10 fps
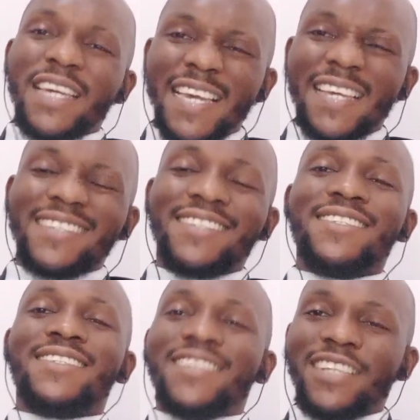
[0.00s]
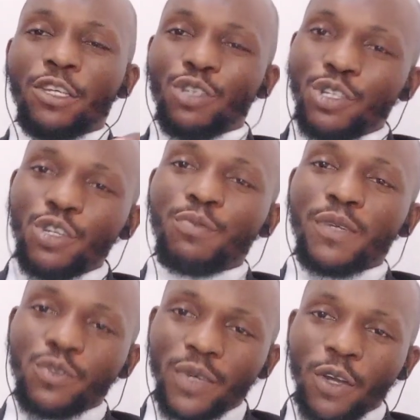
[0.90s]
is the union
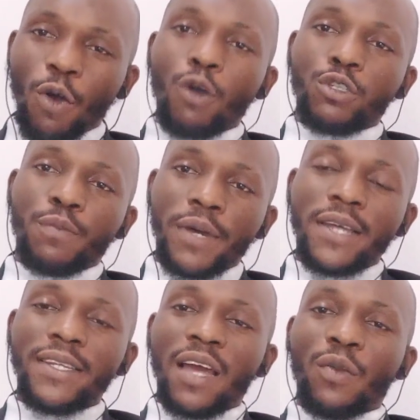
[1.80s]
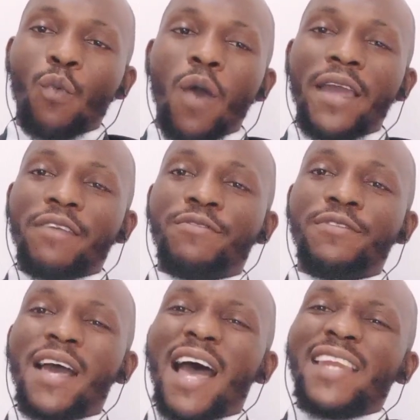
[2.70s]
between husband and wife,
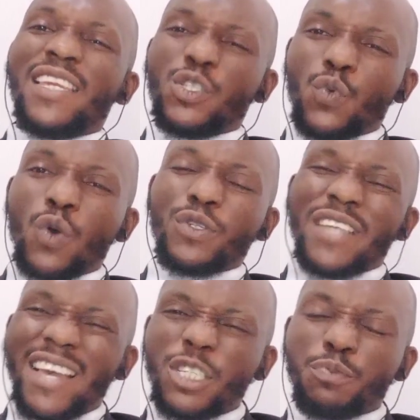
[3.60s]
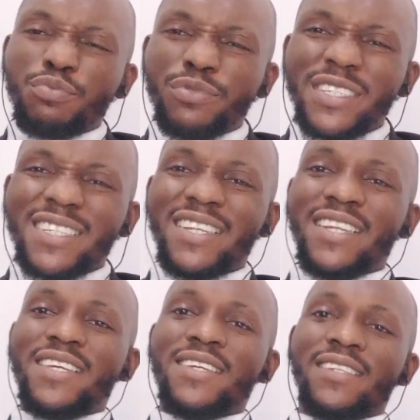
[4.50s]
and it was
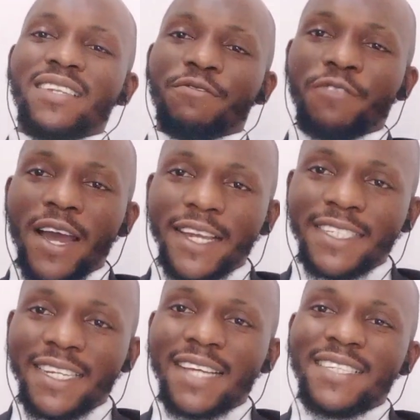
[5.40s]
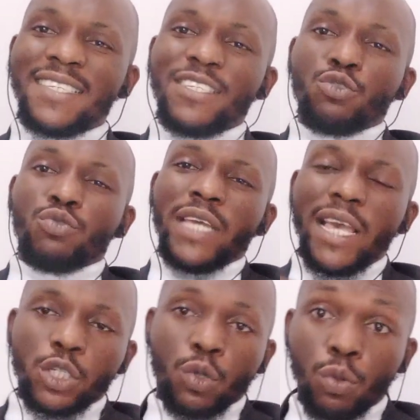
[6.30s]
expressly defined that it is to
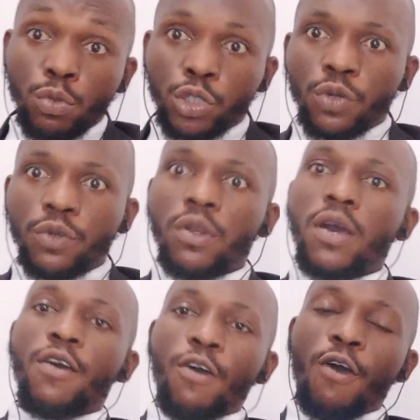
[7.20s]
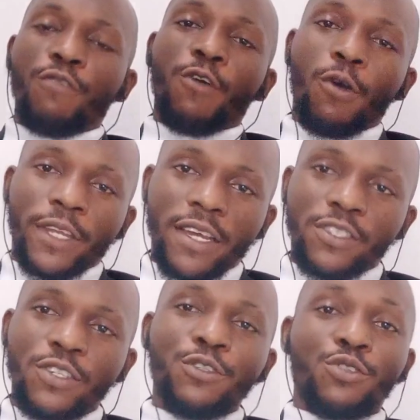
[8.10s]
the exclusion of
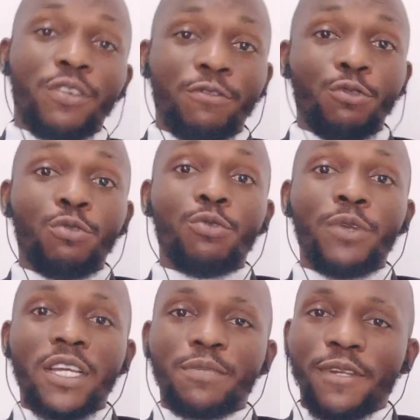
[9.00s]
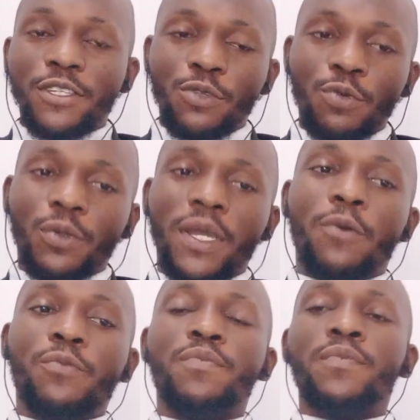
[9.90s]
others. So if you don't know that, please know now.